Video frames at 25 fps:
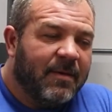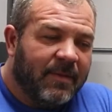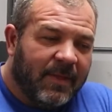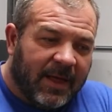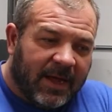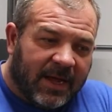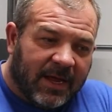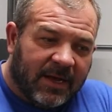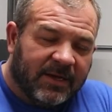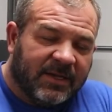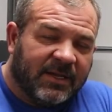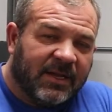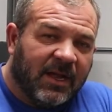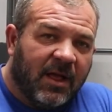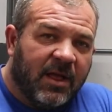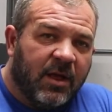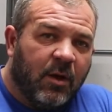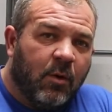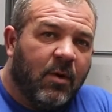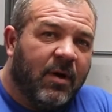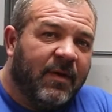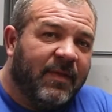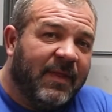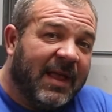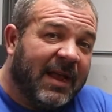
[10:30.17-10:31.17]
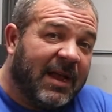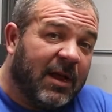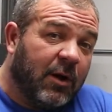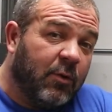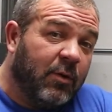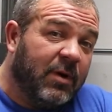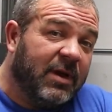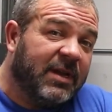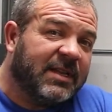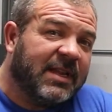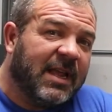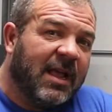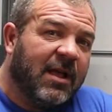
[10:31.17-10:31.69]
They can sell you one. They can
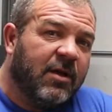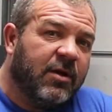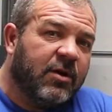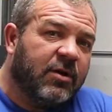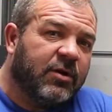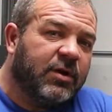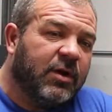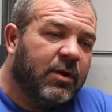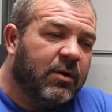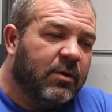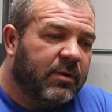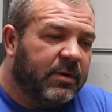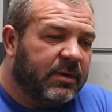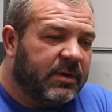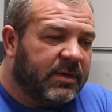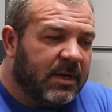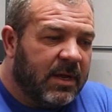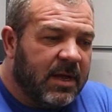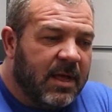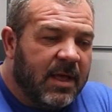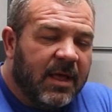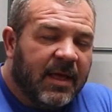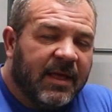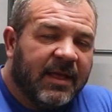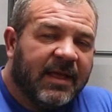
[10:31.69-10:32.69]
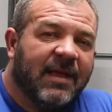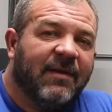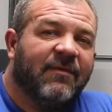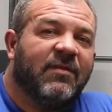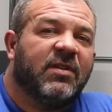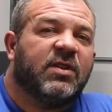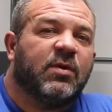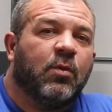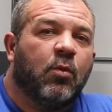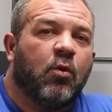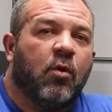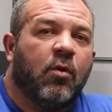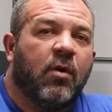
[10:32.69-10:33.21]
rescale your tunes, give
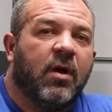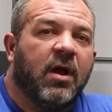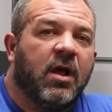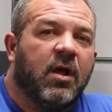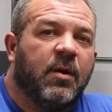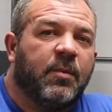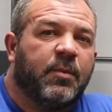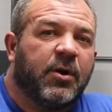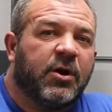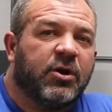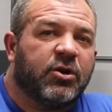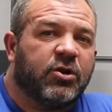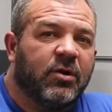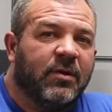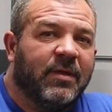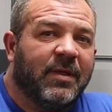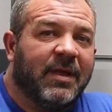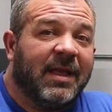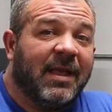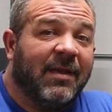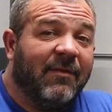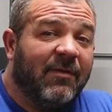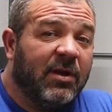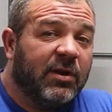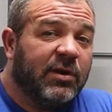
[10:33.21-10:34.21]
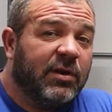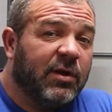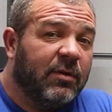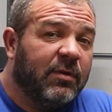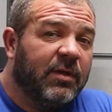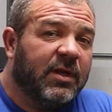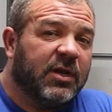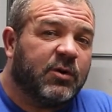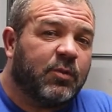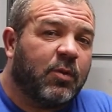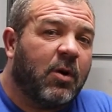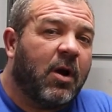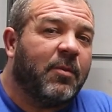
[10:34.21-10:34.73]
you some more rail pressure, and then give you a tune
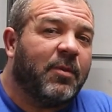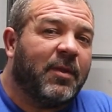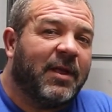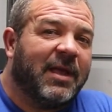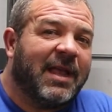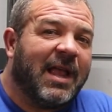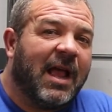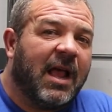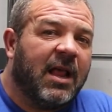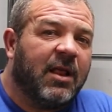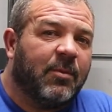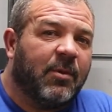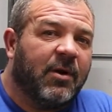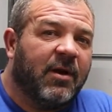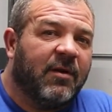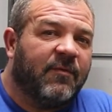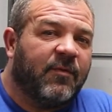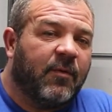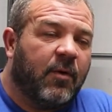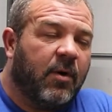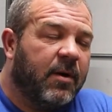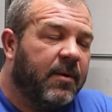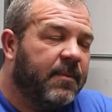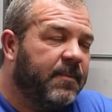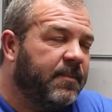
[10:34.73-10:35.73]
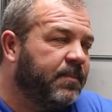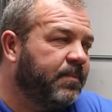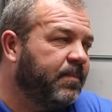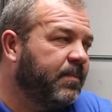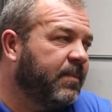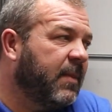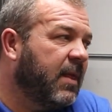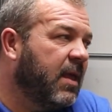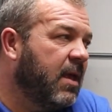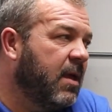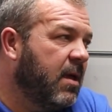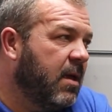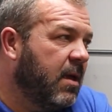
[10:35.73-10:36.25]
that's properly calibrated for
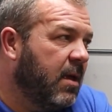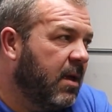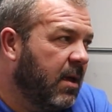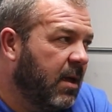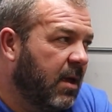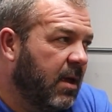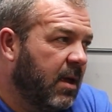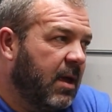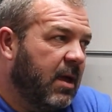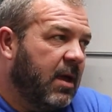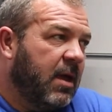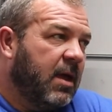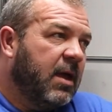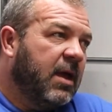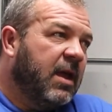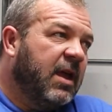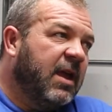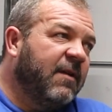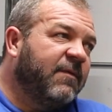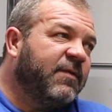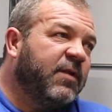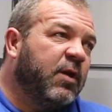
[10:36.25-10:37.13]
it.